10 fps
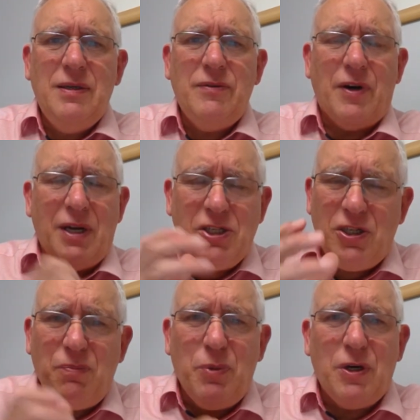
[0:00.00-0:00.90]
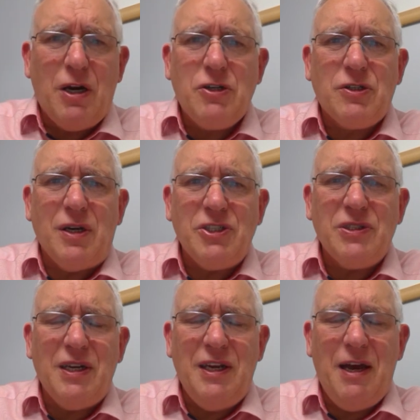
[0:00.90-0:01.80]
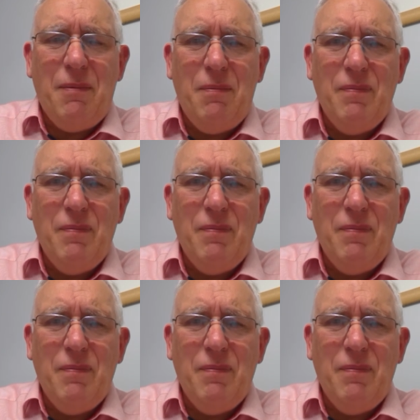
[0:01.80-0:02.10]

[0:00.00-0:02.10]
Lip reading: for us to put our trust in him.